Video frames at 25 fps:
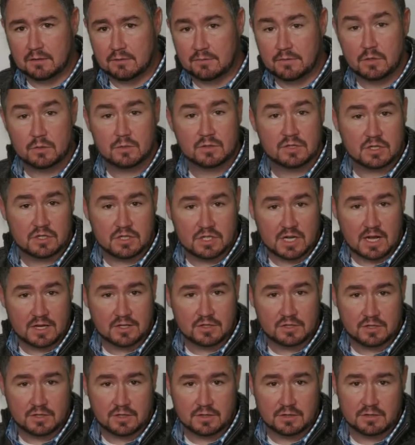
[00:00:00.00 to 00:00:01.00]
few
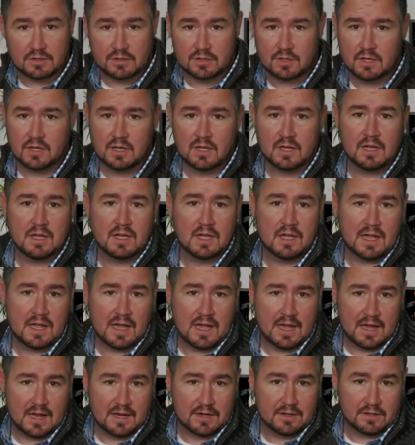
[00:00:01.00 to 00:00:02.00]
suggestions,
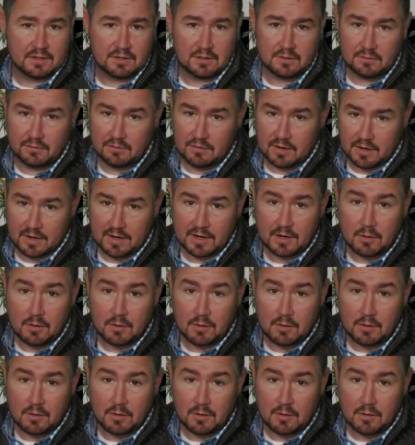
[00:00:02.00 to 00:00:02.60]
and very